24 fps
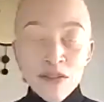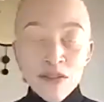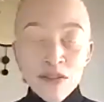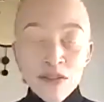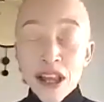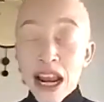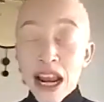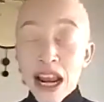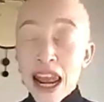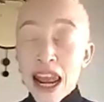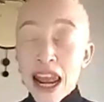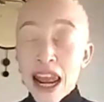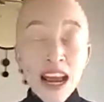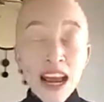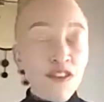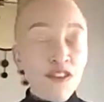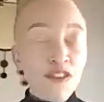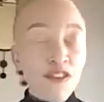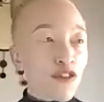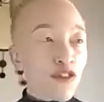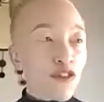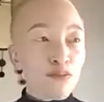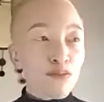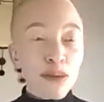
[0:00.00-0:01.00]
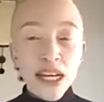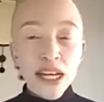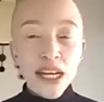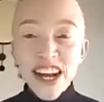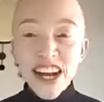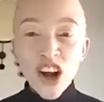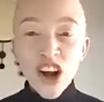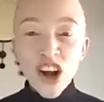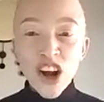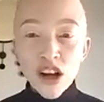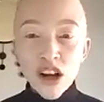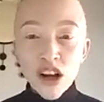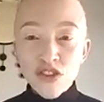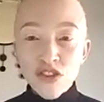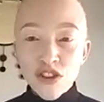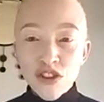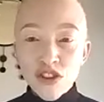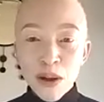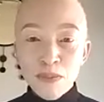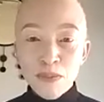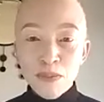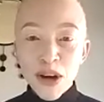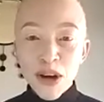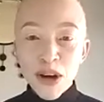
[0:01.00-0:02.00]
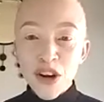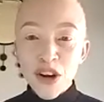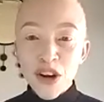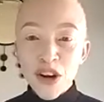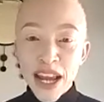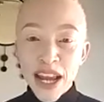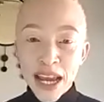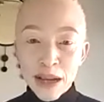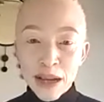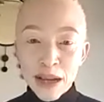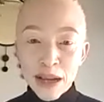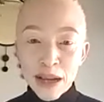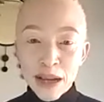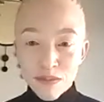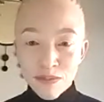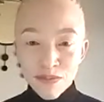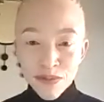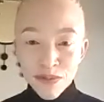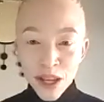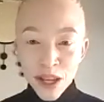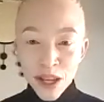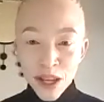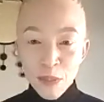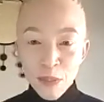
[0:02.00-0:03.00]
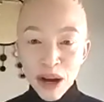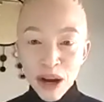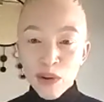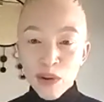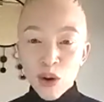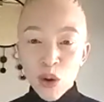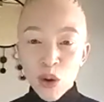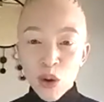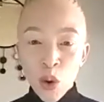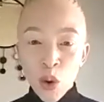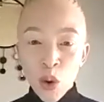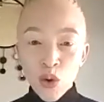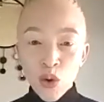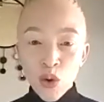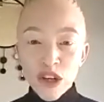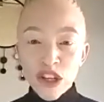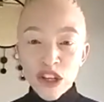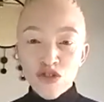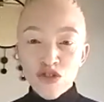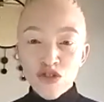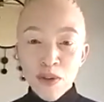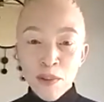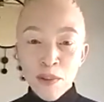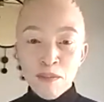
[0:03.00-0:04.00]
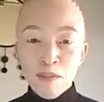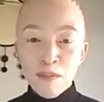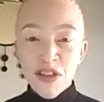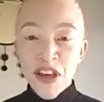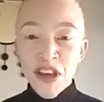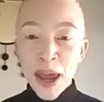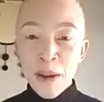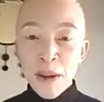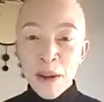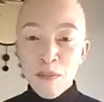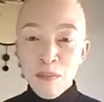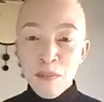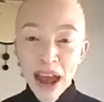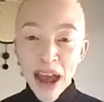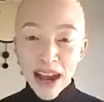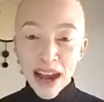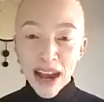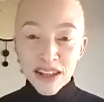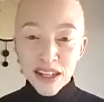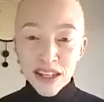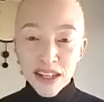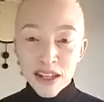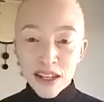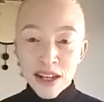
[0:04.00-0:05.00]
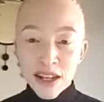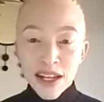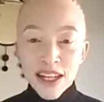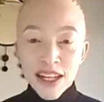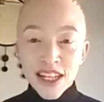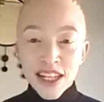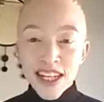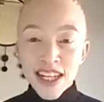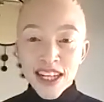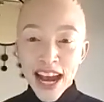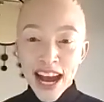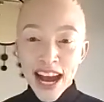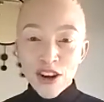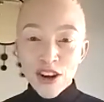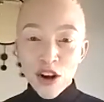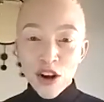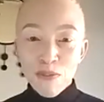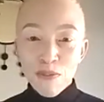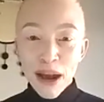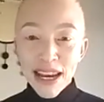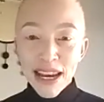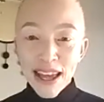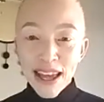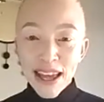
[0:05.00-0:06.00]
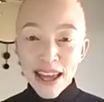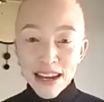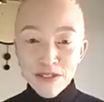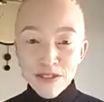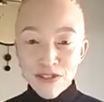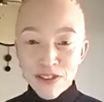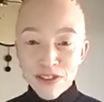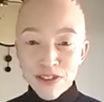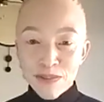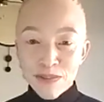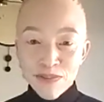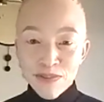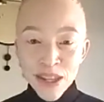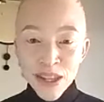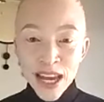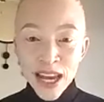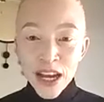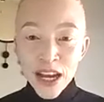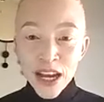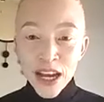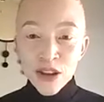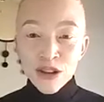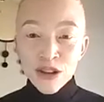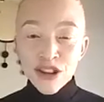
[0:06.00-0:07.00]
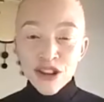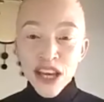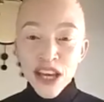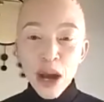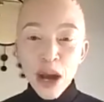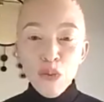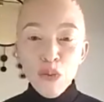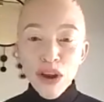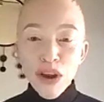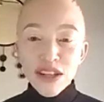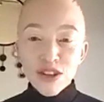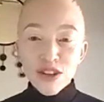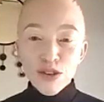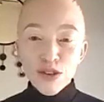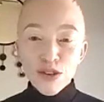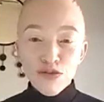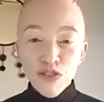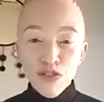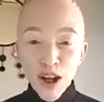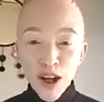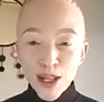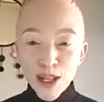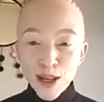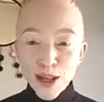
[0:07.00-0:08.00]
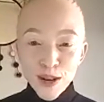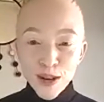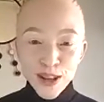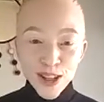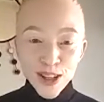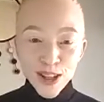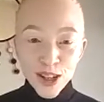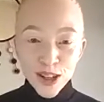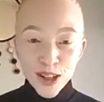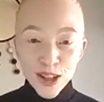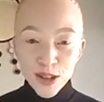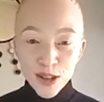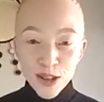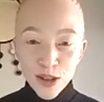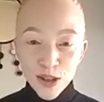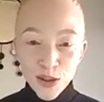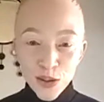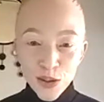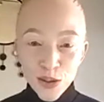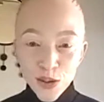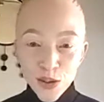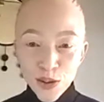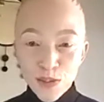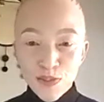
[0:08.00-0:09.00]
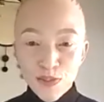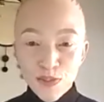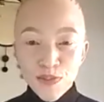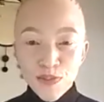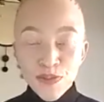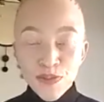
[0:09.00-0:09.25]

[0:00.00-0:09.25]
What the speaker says: For the life of me, I can't remember her name, but I will always remember the impact she had on my life. You see, I went to Val Christian School,